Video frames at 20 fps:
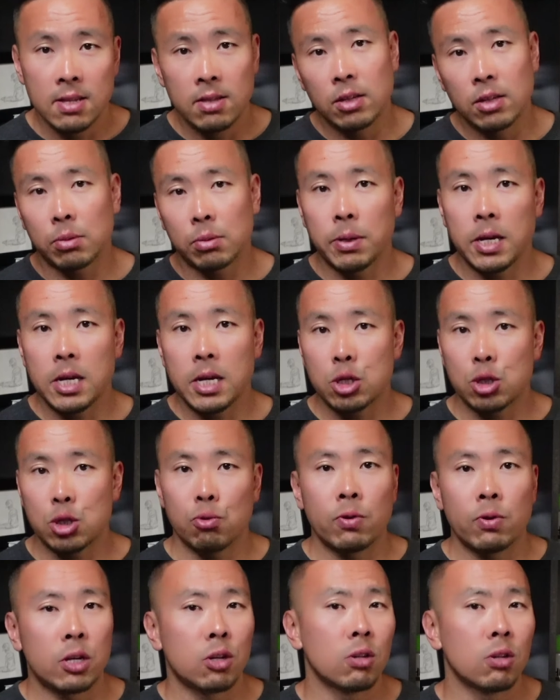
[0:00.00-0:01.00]
this page,
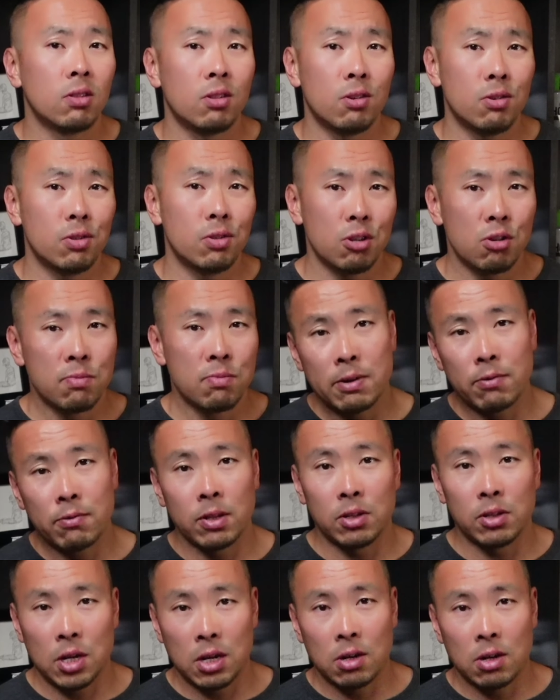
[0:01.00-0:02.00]
we couldn't load it. You might
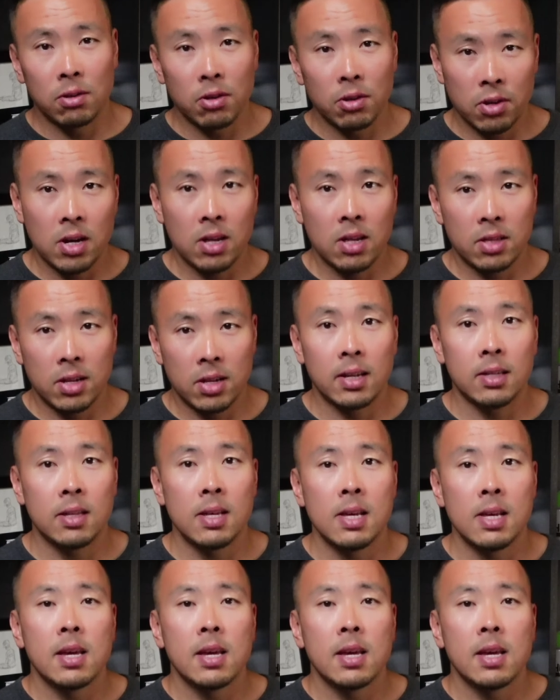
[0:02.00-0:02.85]
want to take a look at that.